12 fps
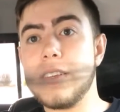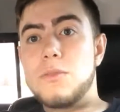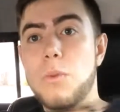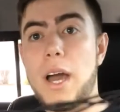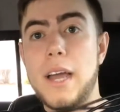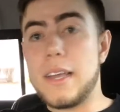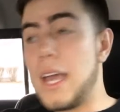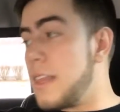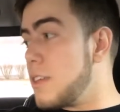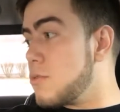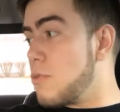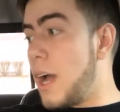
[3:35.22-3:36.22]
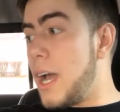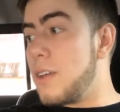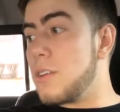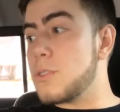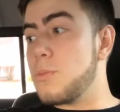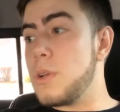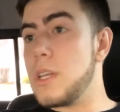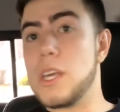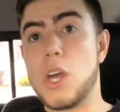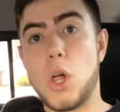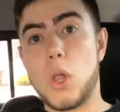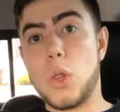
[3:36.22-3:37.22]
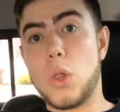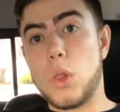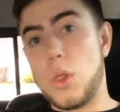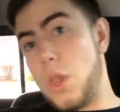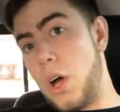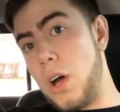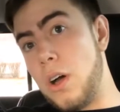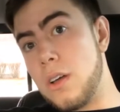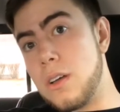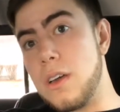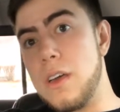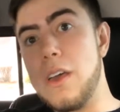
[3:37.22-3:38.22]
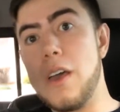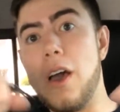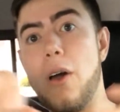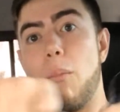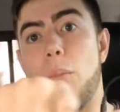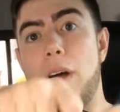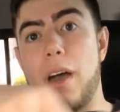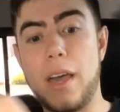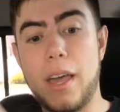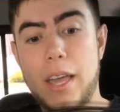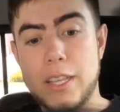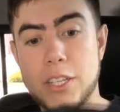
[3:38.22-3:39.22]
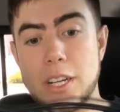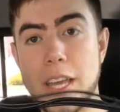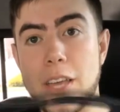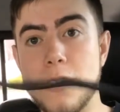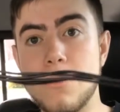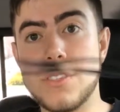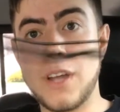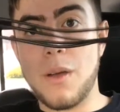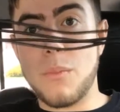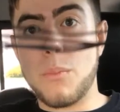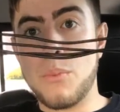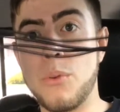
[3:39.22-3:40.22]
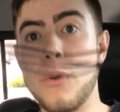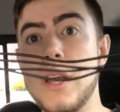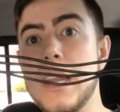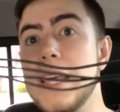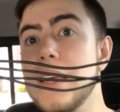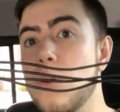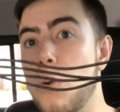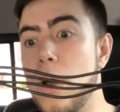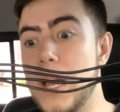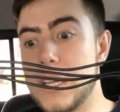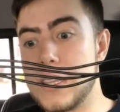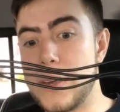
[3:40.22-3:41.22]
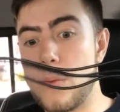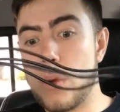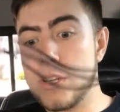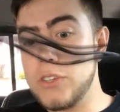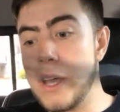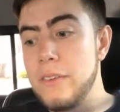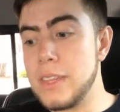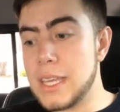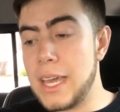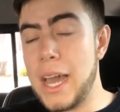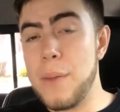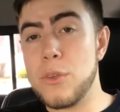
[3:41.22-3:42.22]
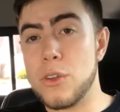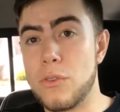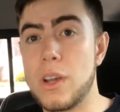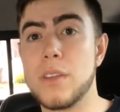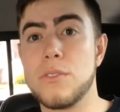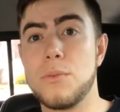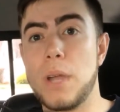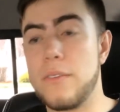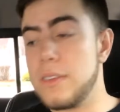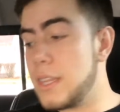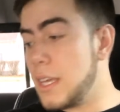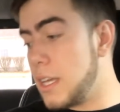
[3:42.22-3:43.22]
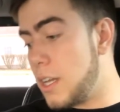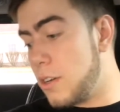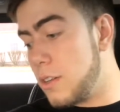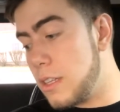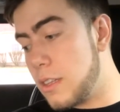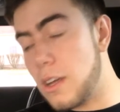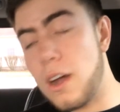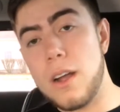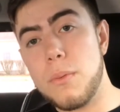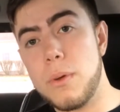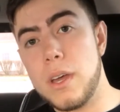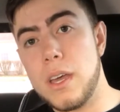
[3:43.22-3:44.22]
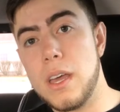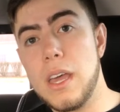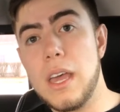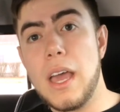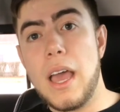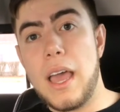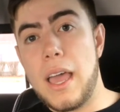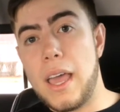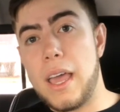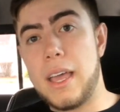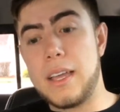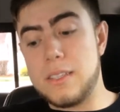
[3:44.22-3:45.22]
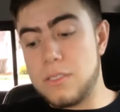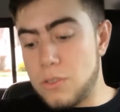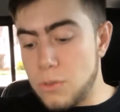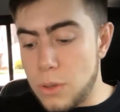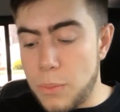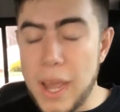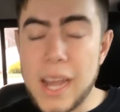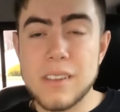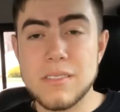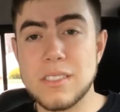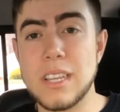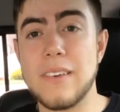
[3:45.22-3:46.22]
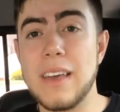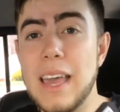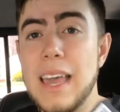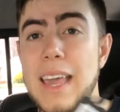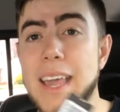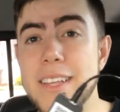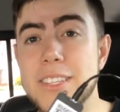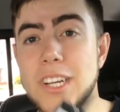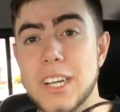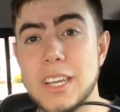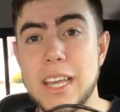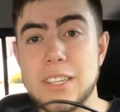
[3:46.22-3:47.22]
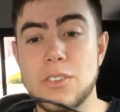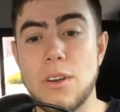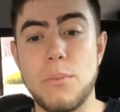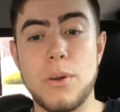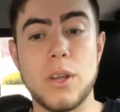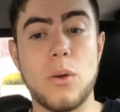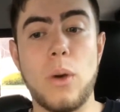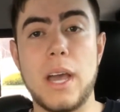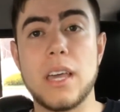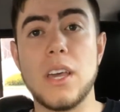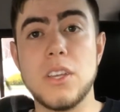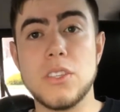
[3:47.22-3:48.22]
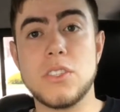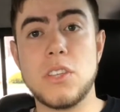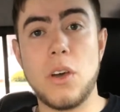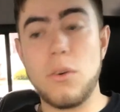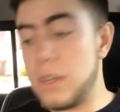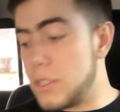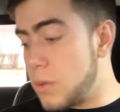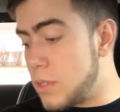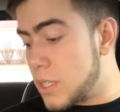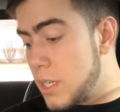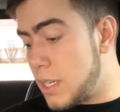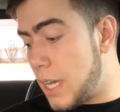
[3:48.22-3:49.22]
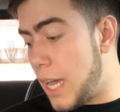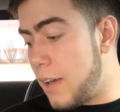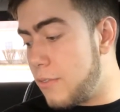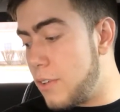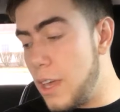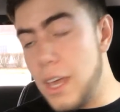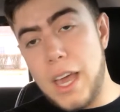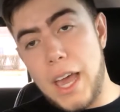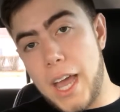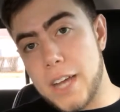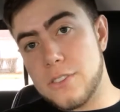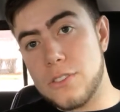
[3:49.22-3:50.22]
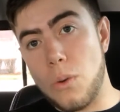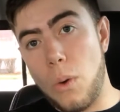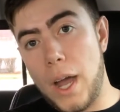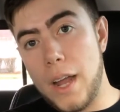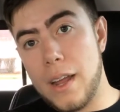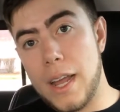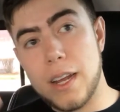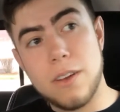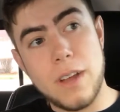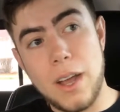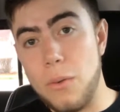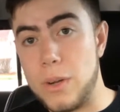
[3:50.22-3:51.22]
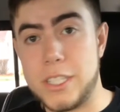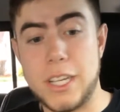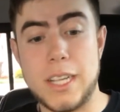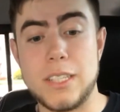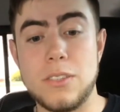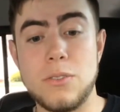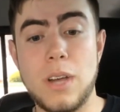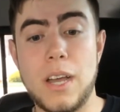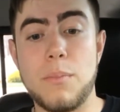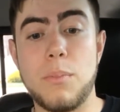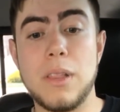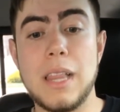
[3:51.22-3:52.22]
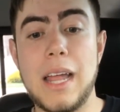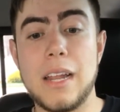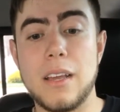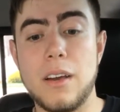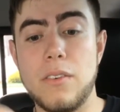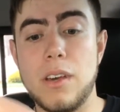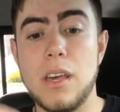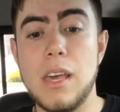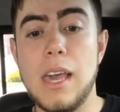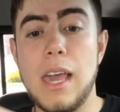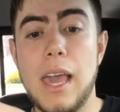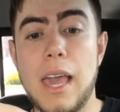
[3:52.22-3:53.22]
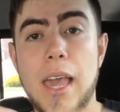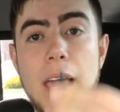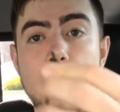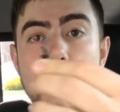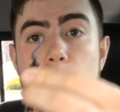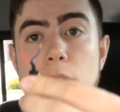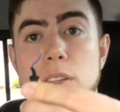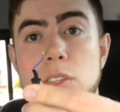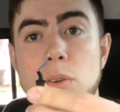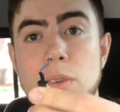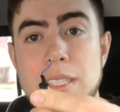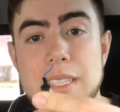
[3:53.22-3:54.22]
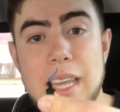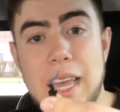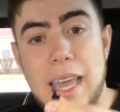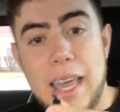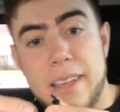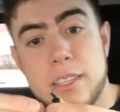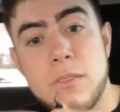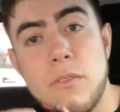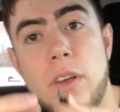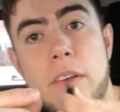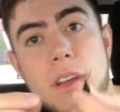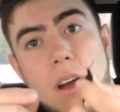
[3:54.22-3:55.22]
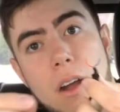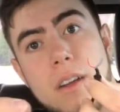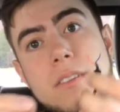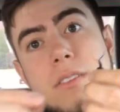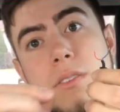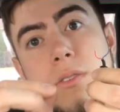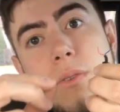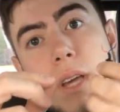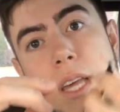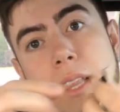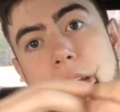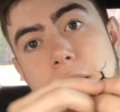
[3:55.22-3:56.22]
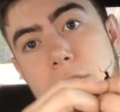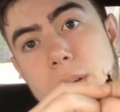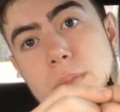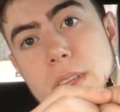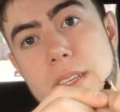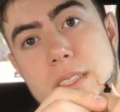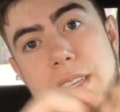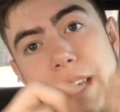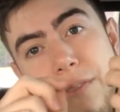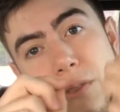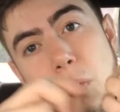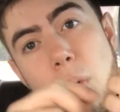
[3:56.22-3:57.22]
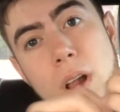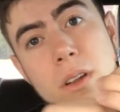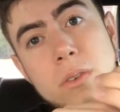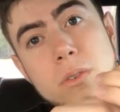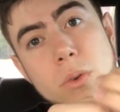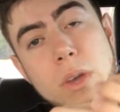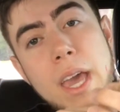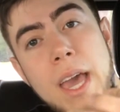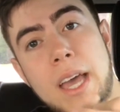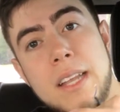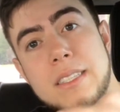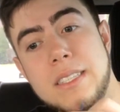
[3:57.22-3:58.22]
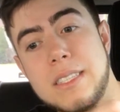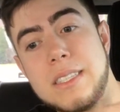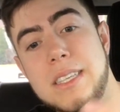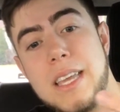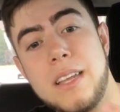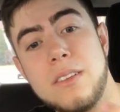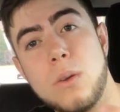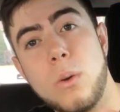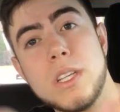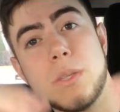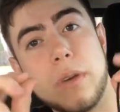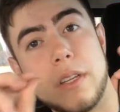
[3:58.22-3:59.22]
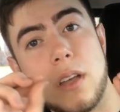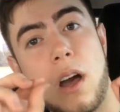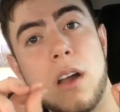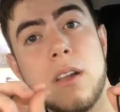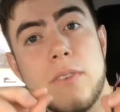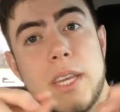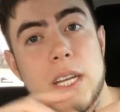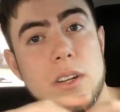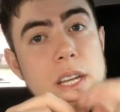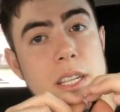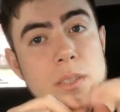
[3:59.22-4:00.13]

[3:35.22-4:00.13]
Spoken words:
this wire, yeah, this wire looks pretty long, but it's gonna get used up pretty quickly. Once you have it in the cabin, you're running it through everything and underneath the carpet and through the panels and stuff, it's gonna get short pretty quick. So it's always good to have extra wire hanging around, which I do. I have plenty of it. And what we're gonna do is, it's gonna be very hard to inline crimp this. If you want to, you can, since it's indoors, but it's on a vehicle,